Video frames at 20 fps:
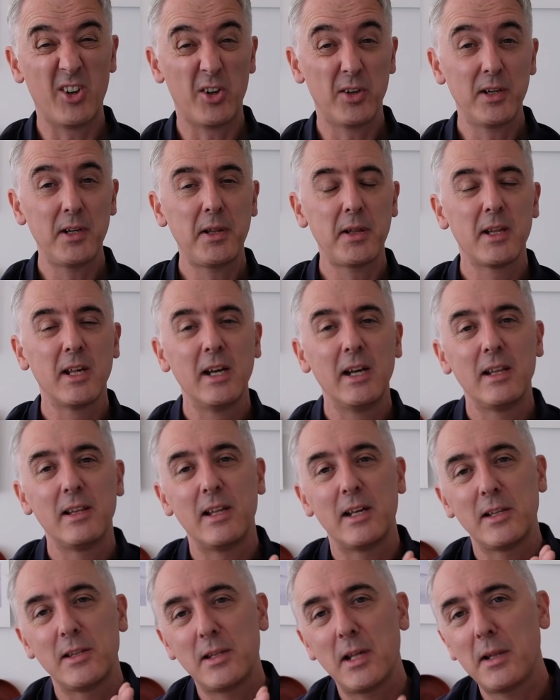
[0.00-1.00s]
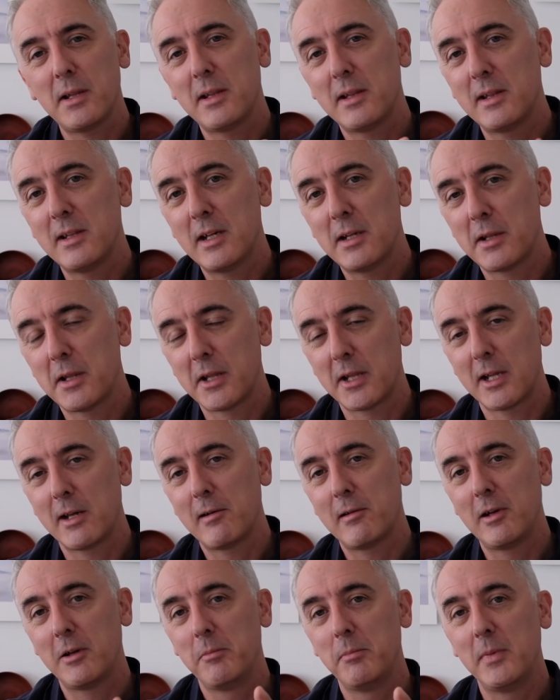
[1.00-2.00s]
honest, that doesn't
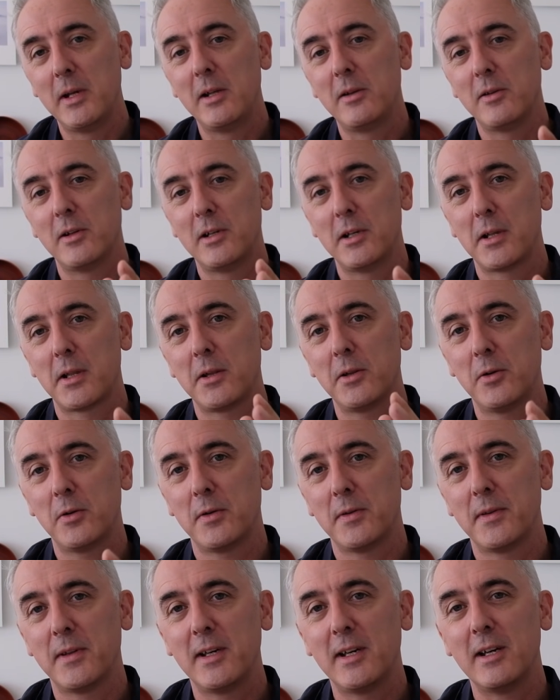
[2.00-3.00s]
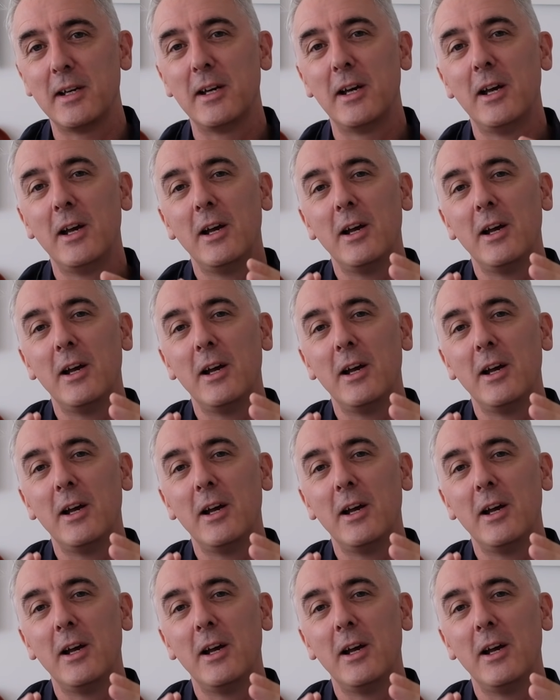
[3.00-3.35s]
necessarily mean that it's not there